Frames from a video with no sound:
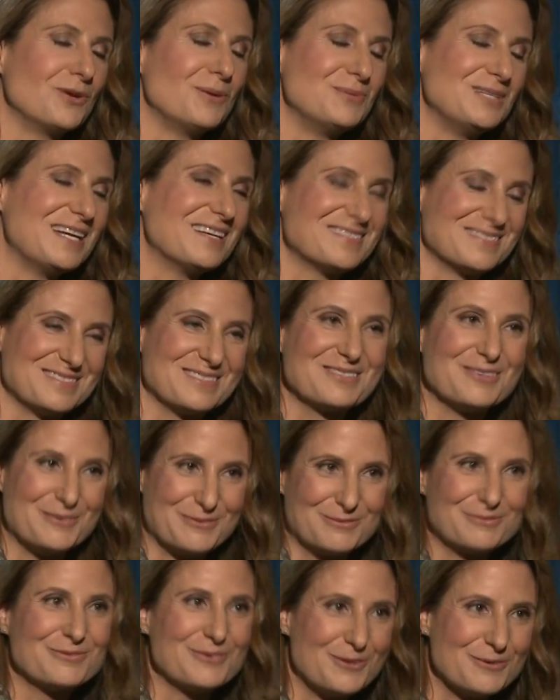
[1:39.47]
reminiscence
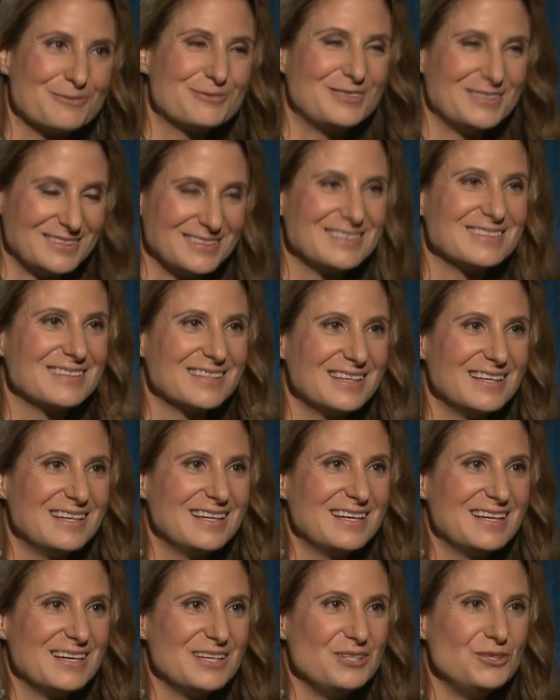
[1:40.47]
of, of the
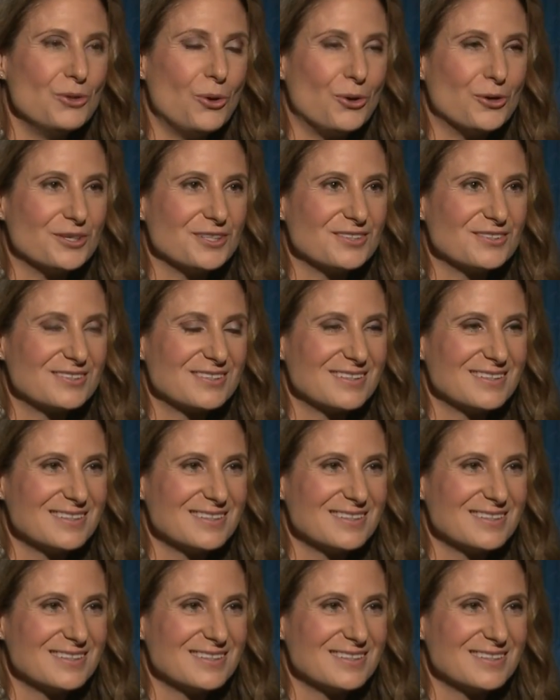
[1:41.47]
Norse.